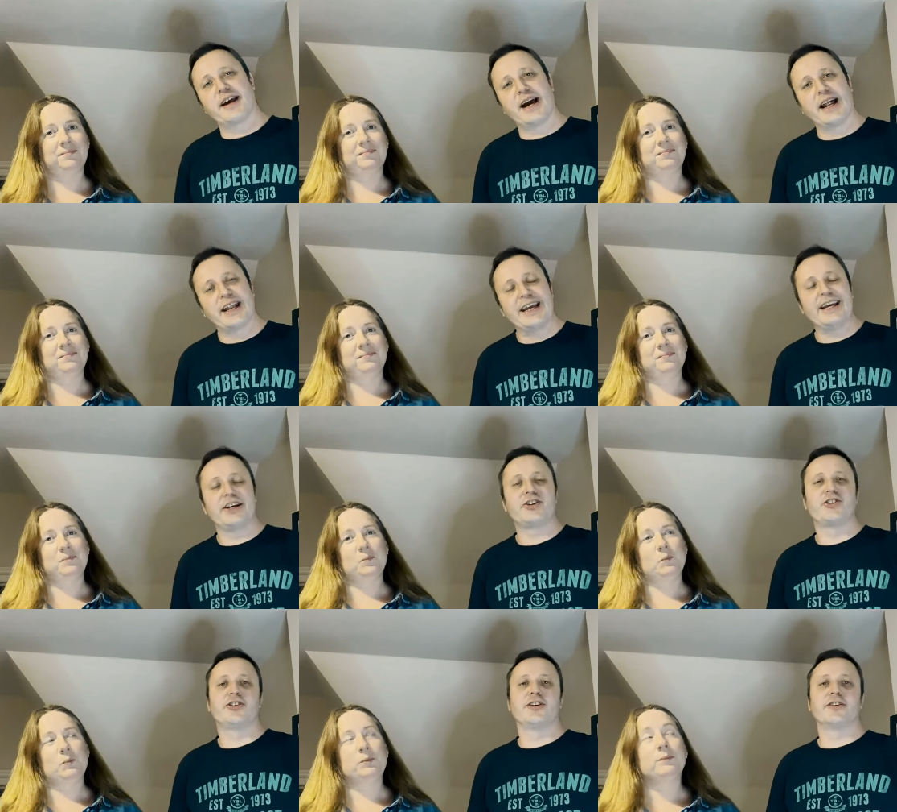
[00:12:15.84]
Speaker 1: an
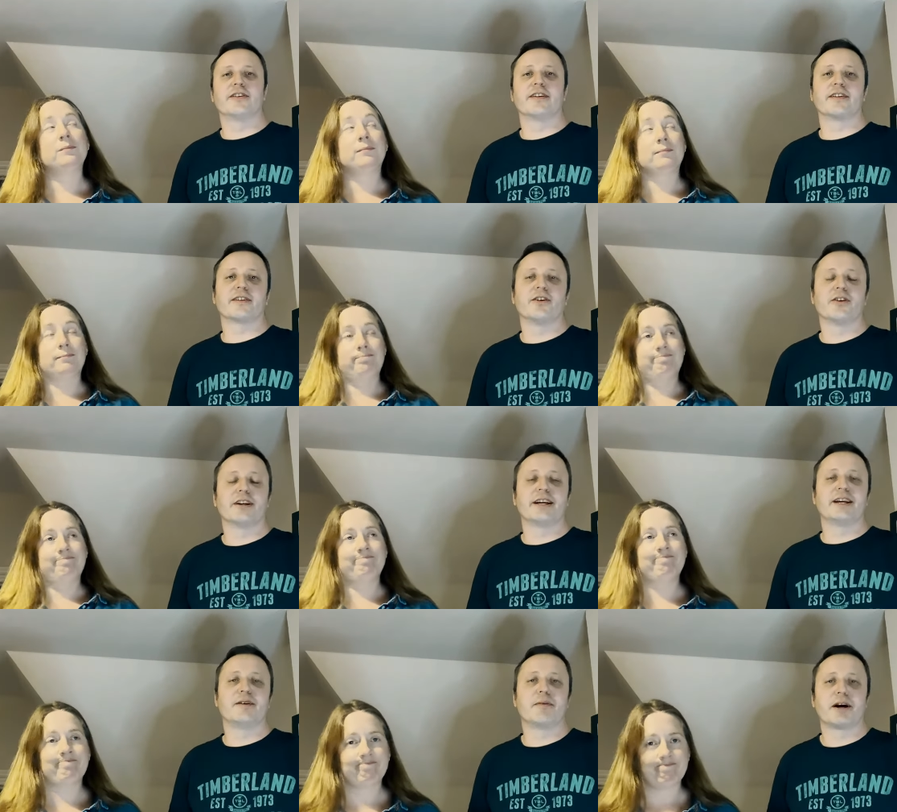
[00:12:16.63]
issue that's
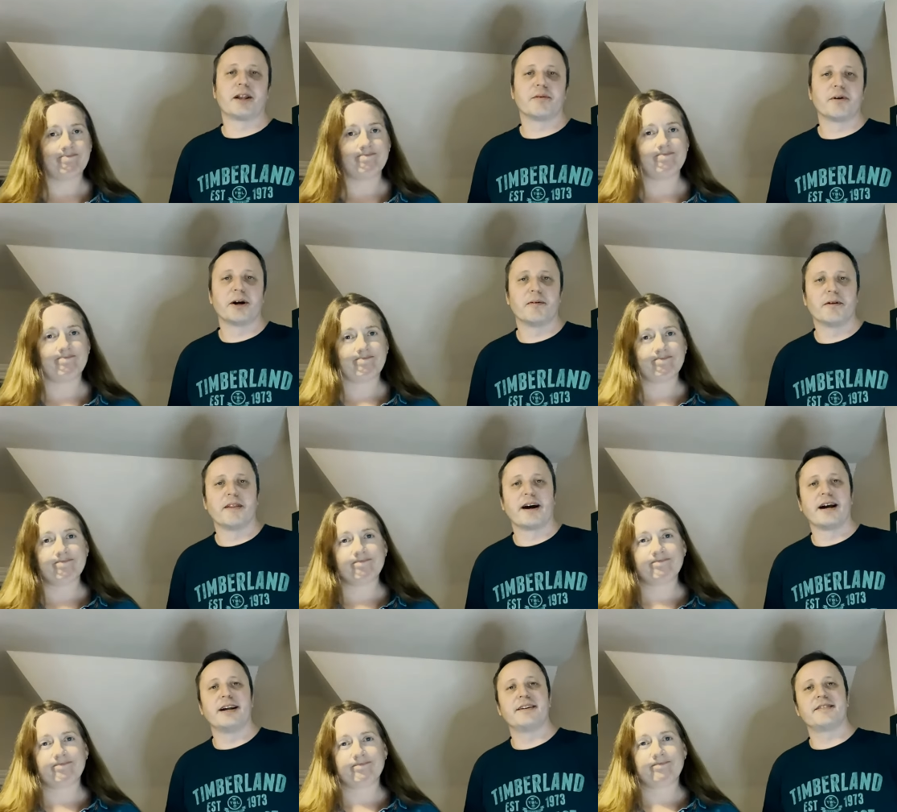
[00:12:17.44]
on eBay at the moment
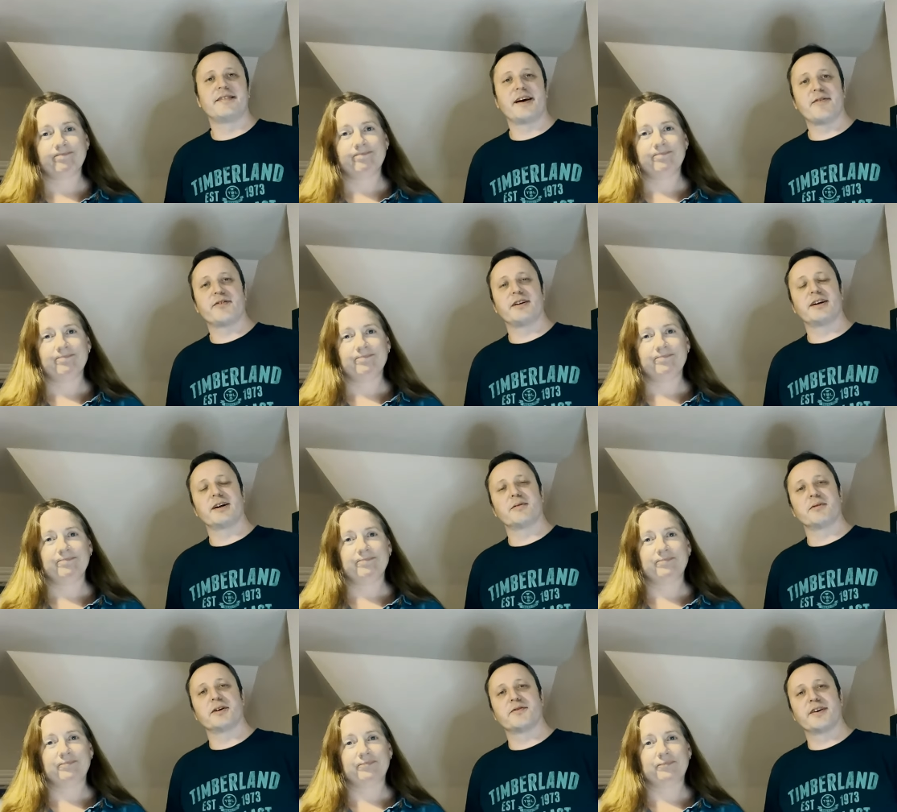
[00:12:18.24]
that is definitely
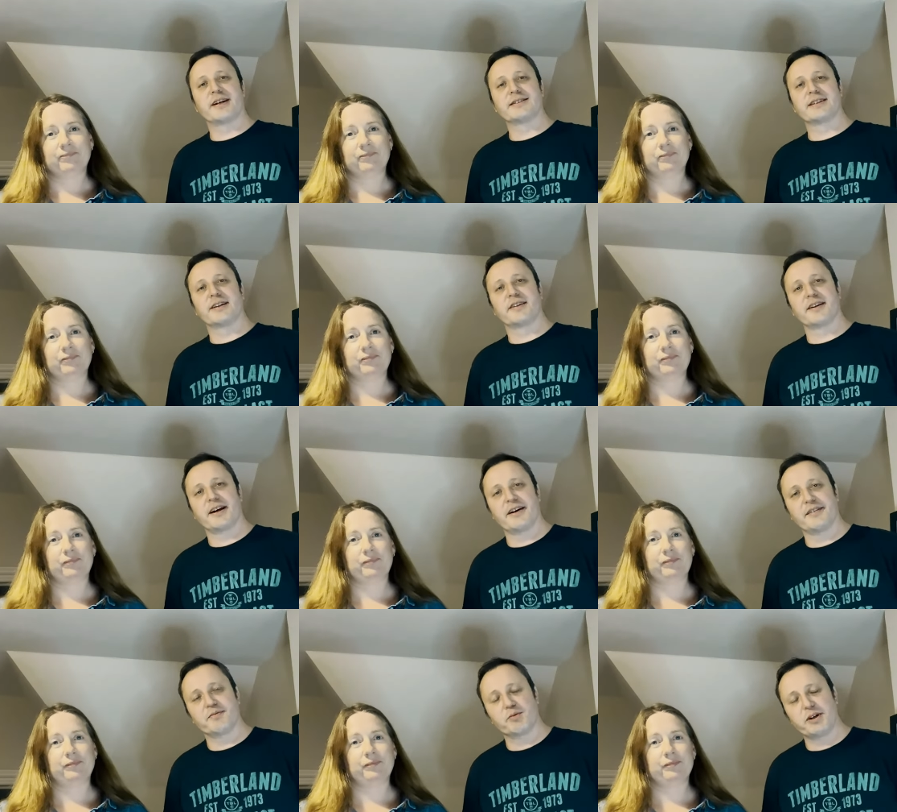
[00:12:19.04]
going to be affecting sales.